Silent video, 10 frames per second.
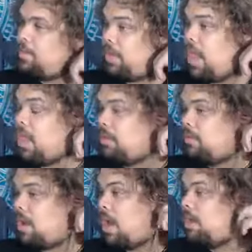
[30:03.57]
yeah,
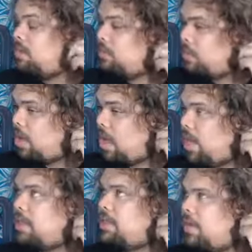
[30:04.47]
I can
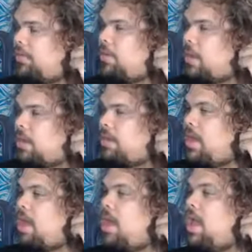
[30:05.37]
definitely work on
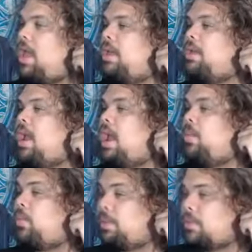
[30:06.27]
that. And I
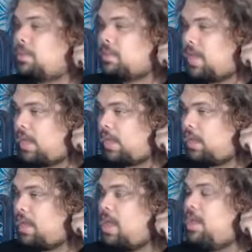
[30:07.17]
will
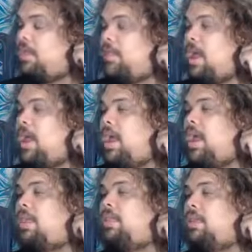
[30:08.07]
say
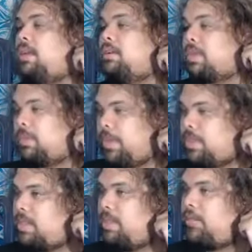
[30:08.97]
that there's going to be
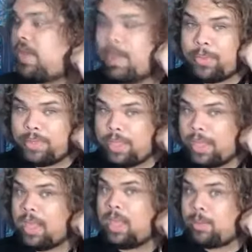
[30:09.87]
something for
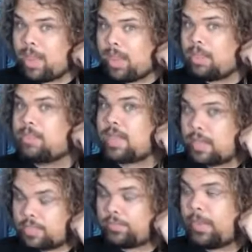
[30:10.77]
empathy in my
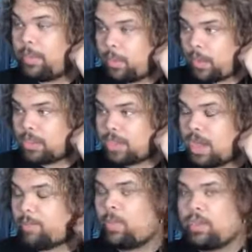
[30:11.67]
psychic development
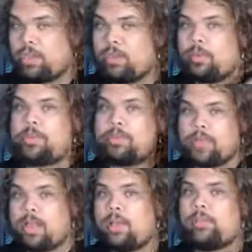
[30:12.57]
workshop. When you
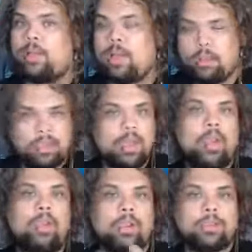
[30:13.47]
develop, you know,
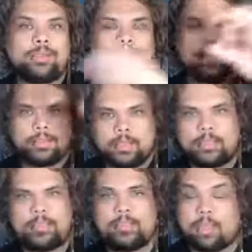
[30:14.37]
your psychic
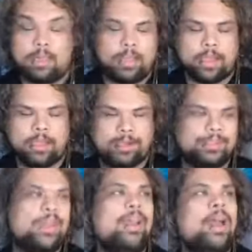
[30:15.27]
senses, the clairs,